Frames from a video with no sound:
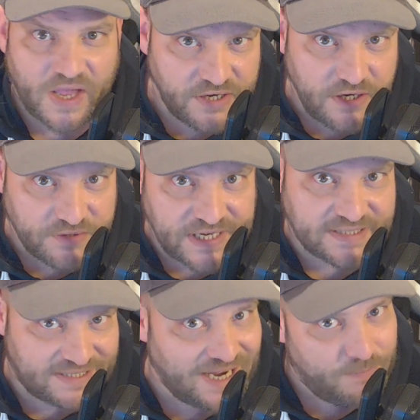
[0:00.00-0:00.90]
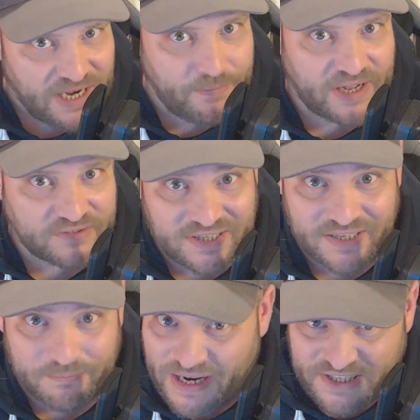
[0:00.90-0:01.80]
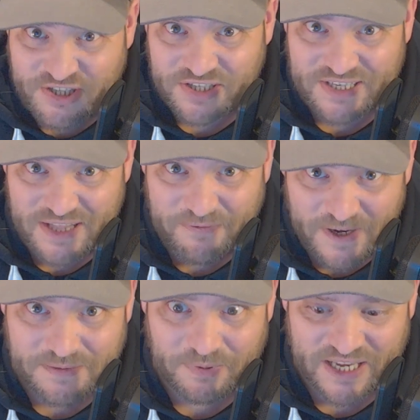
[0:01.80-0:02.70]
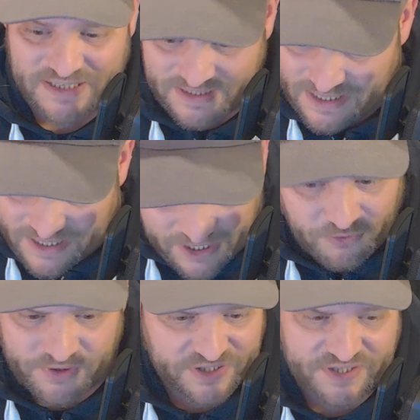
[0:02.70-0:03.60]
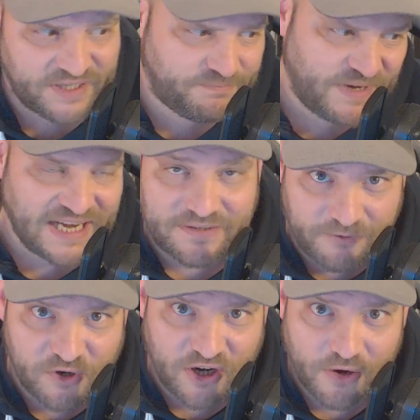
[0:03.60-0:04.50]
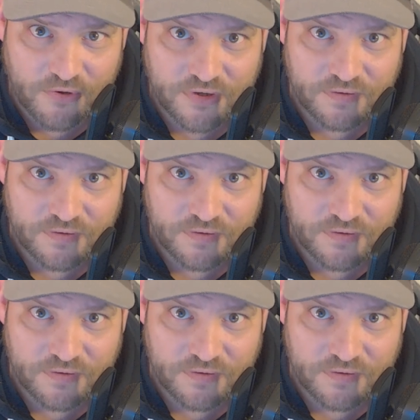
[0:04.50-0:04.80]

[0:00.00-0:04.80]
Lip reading: and use that same email to message us in the first place in order to ask for a code.